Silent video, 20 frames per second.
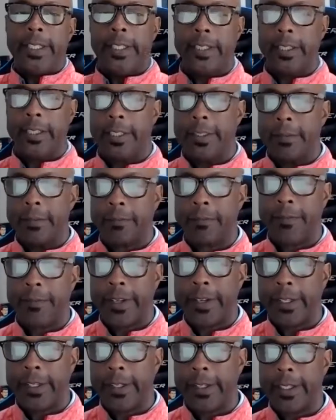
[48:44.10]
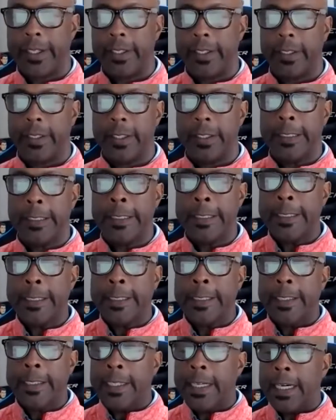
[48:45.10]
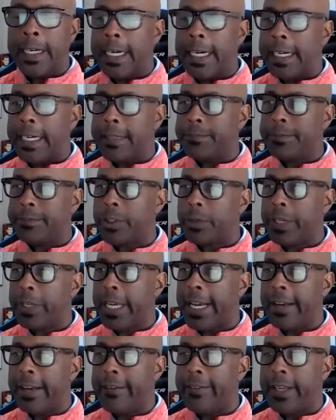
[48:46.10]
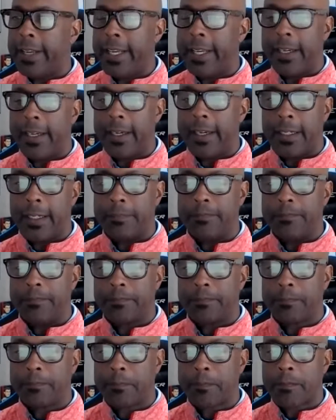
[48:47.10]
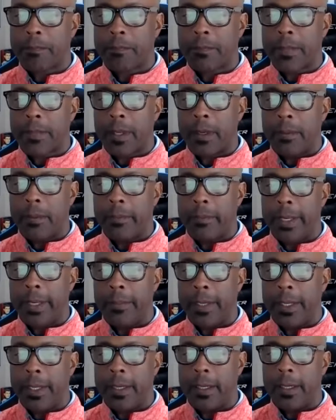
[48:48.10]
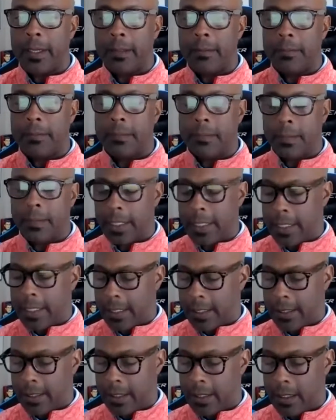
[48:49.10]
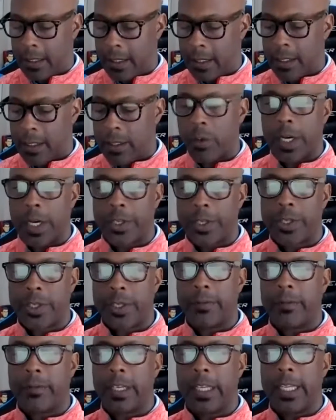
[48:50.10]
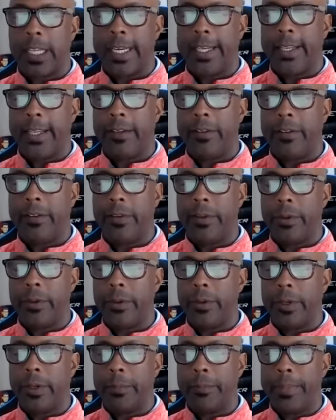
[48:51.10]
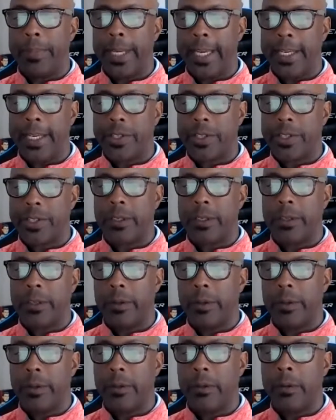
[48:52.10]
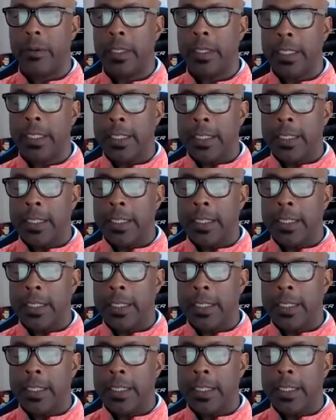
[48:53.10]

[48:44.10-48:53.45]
good. Very good. Um, so we have a um, maybe um, a, a, a, question related to a patient who